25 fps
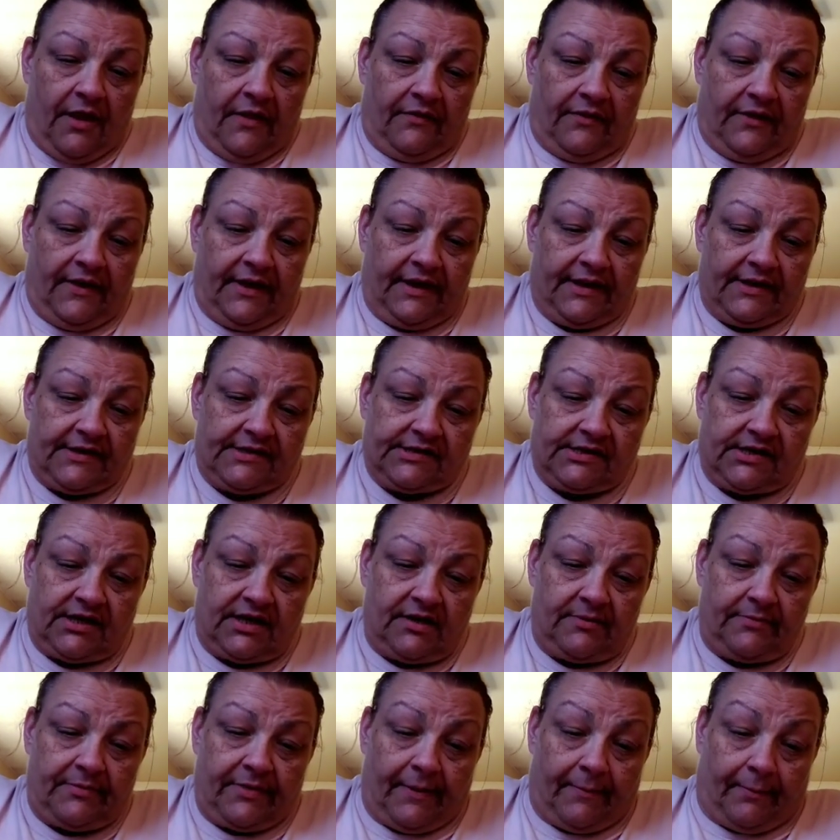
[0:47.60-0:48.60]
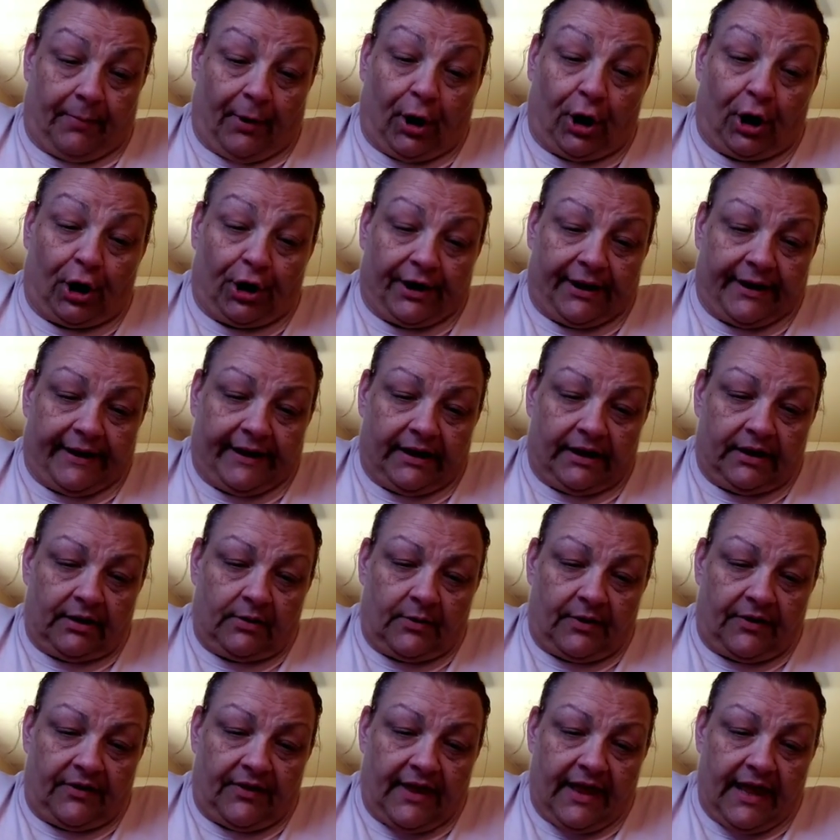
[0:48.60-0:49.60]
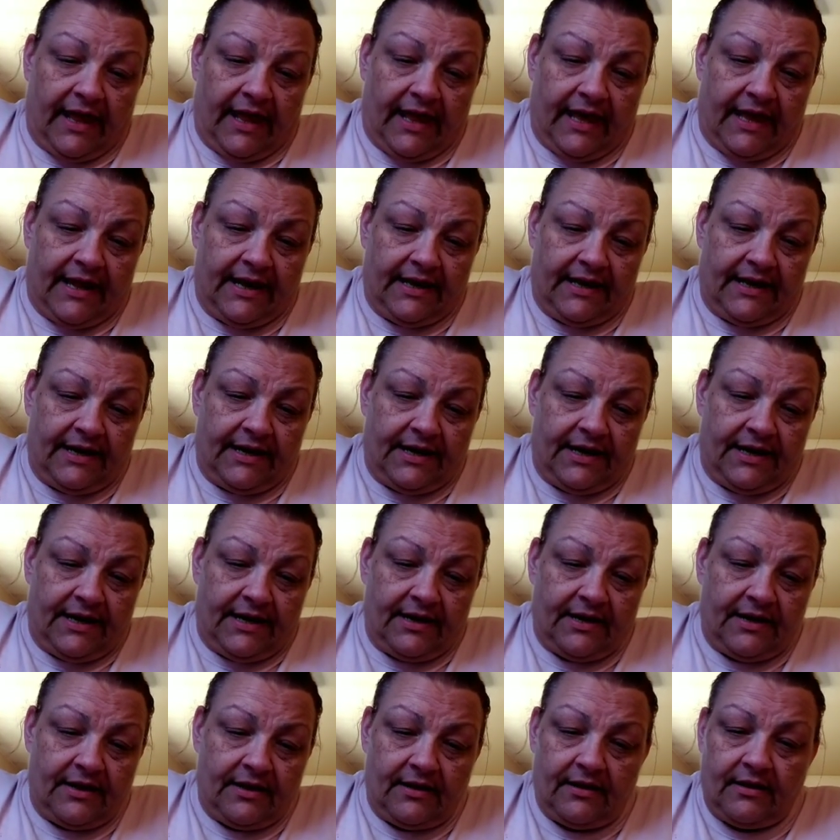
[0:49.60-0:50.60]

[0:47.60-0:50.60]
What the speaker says: I think it's going to be party with added